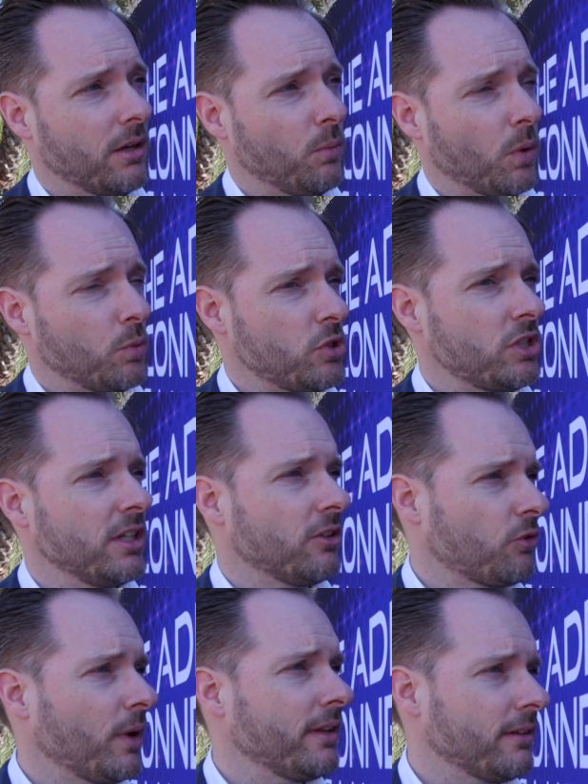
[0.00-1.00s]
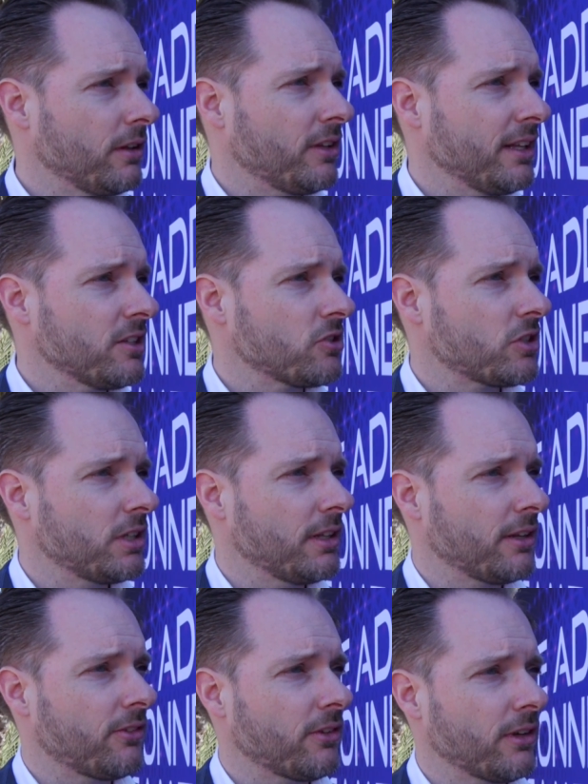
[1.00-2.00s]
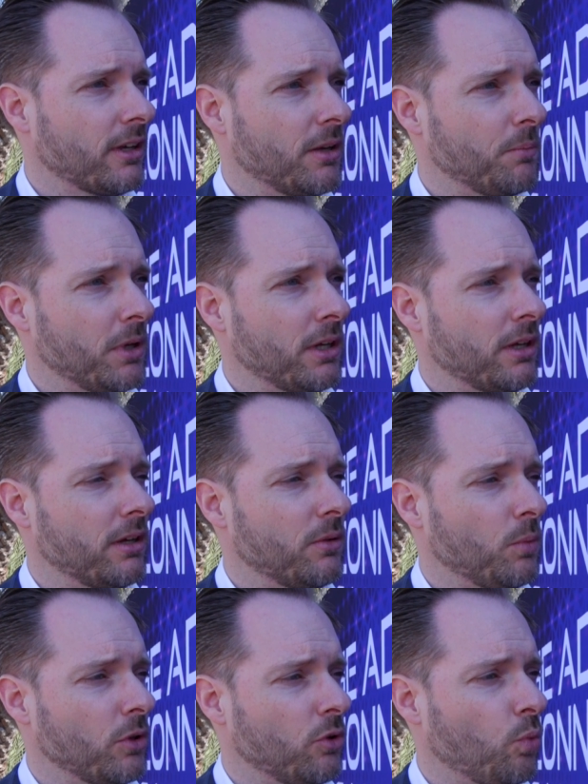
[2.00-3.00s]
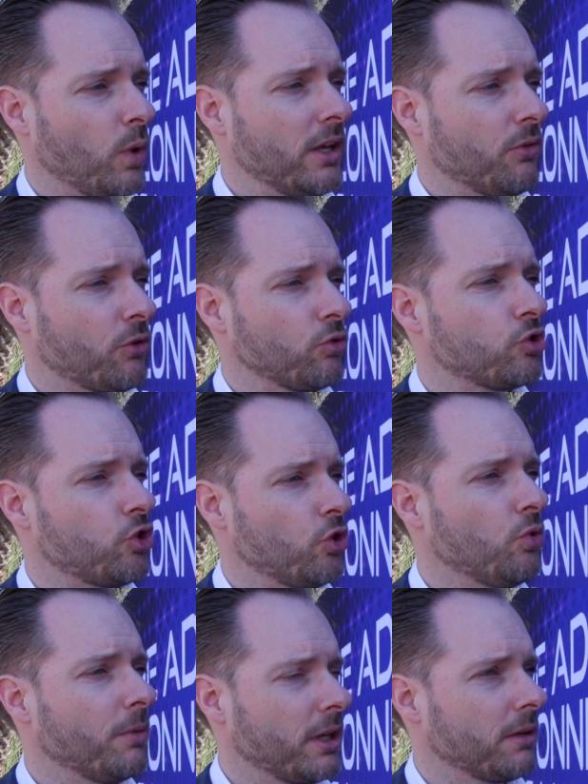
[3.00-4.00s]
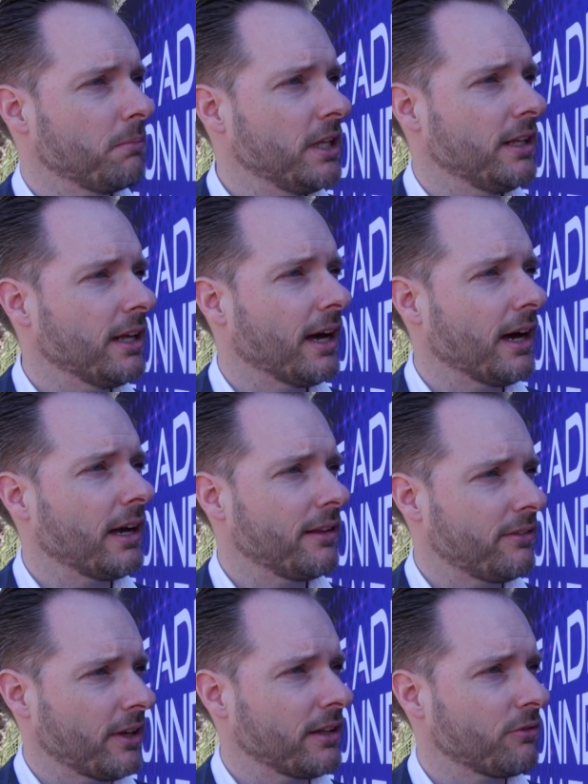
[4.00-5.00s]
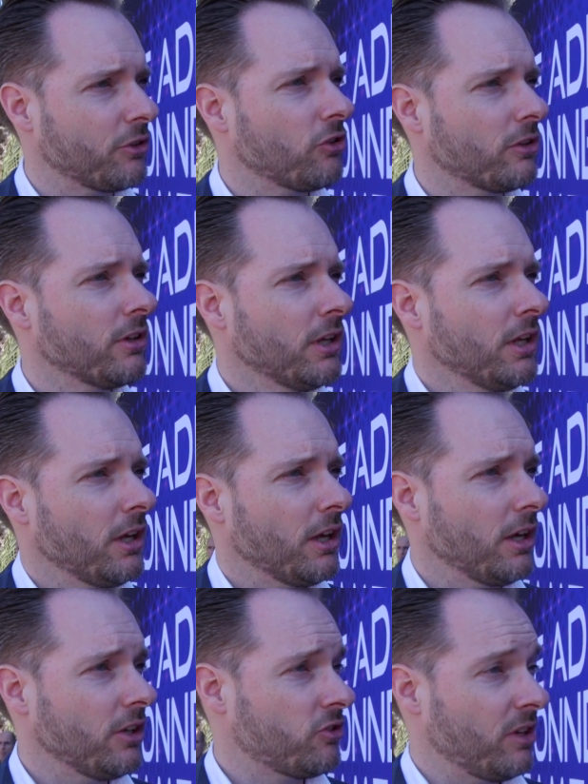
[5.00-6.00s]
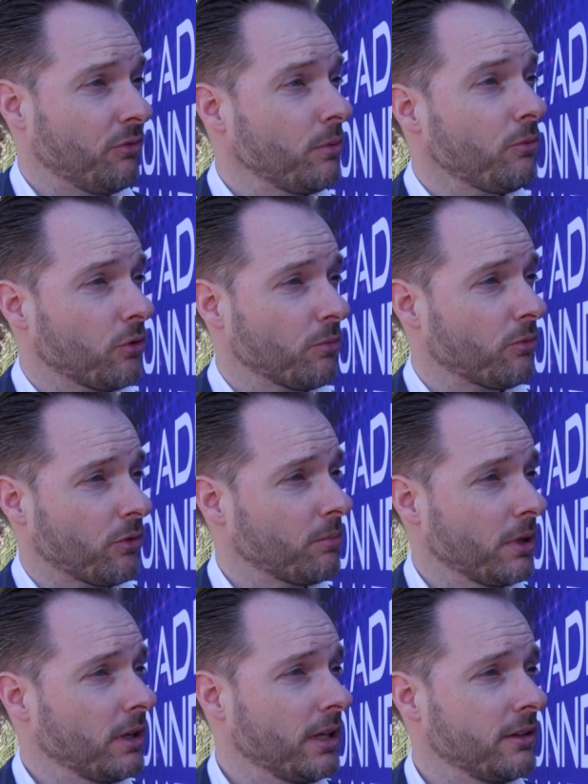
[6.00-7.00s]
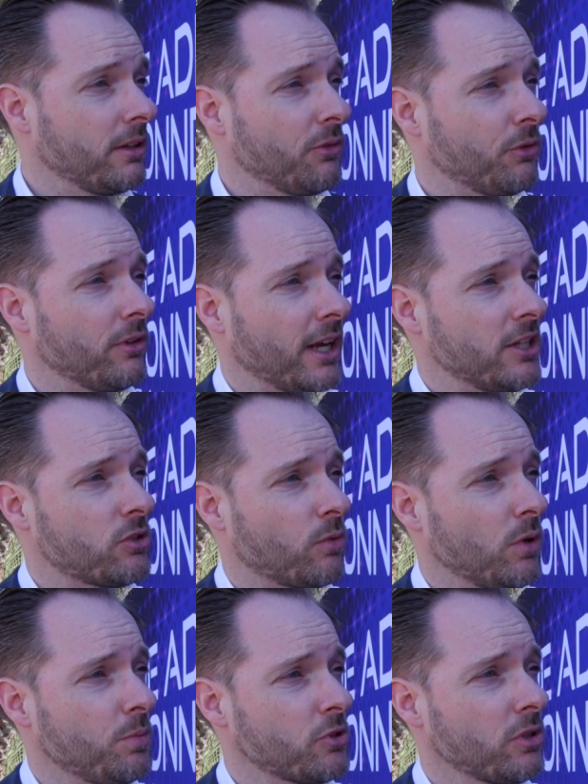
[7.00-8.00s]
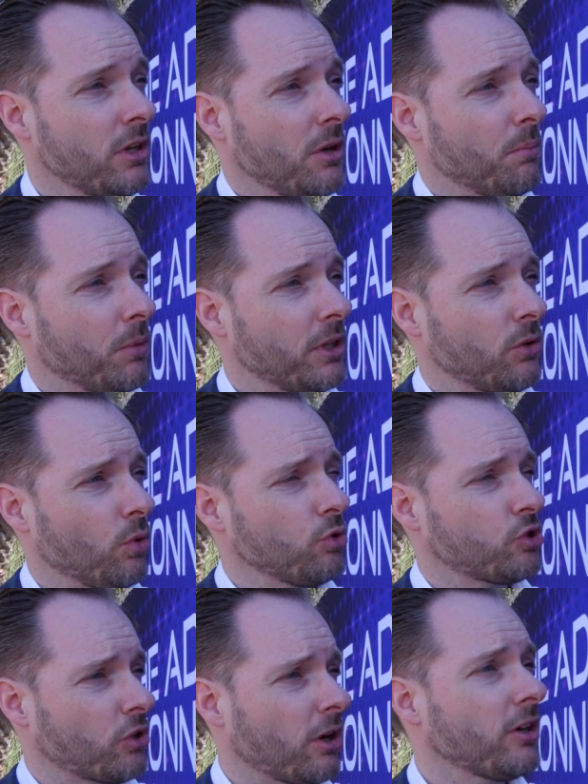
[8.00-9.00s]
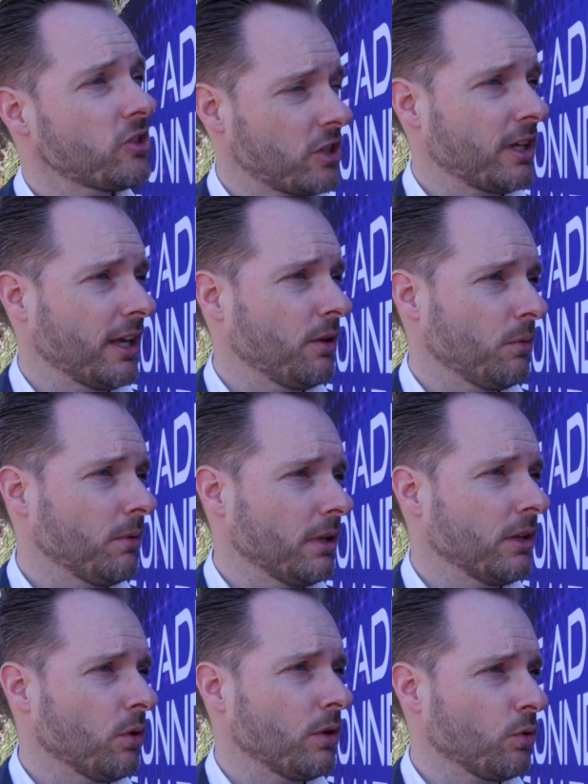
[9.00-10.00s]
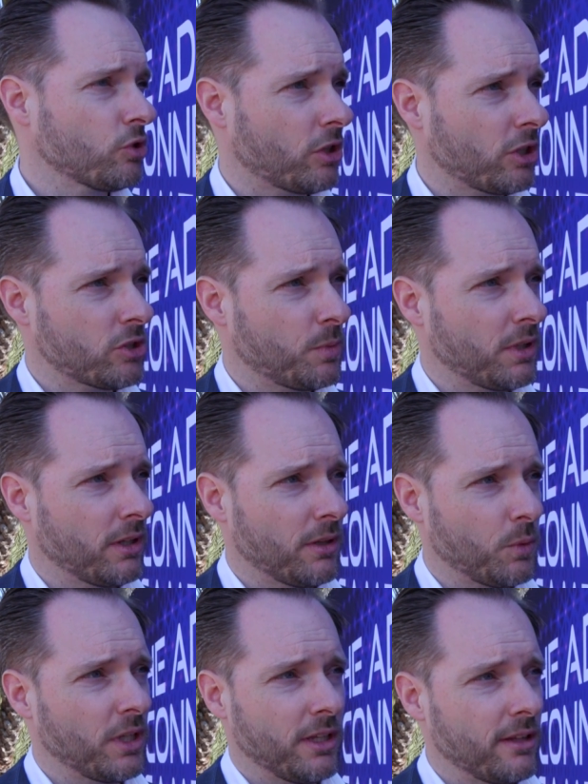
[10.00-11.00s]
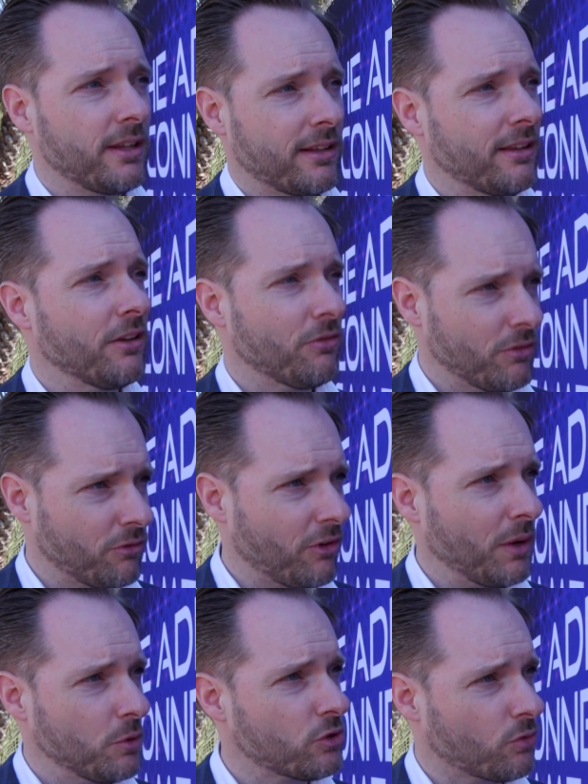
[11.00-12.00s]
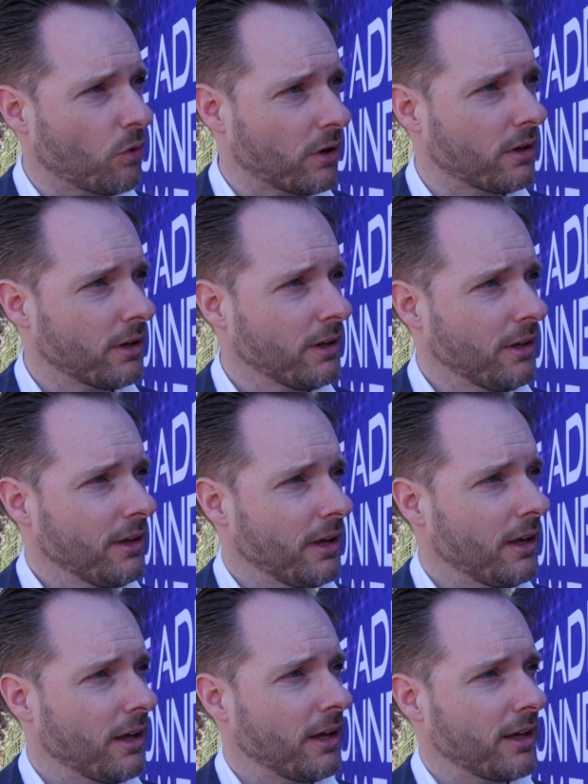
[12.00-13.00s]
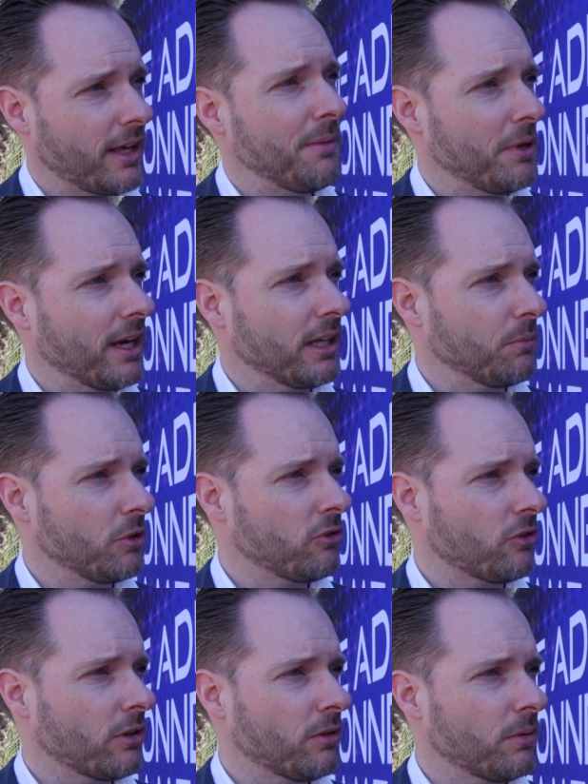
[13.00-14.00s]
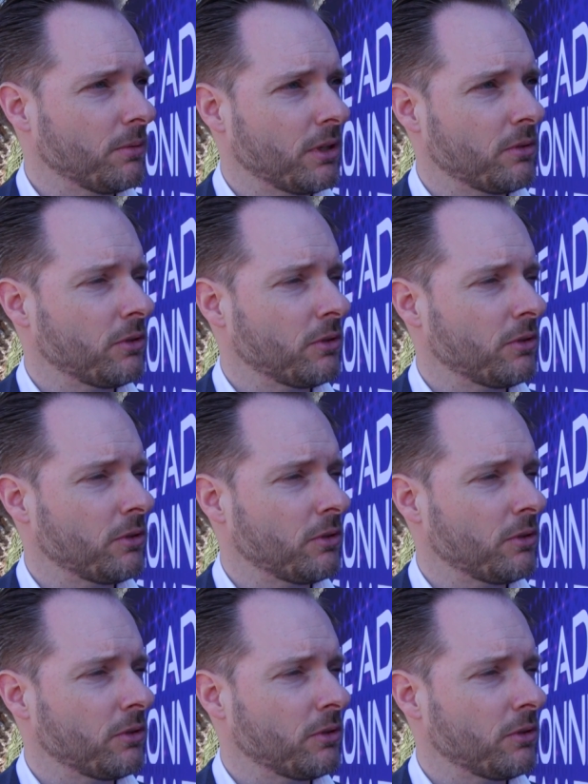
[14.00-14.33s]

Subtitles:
we see a trend and a tendency that the way of consuming media and television is different from in the different age groups. But it all starts with an addictive and very strong gaming element. So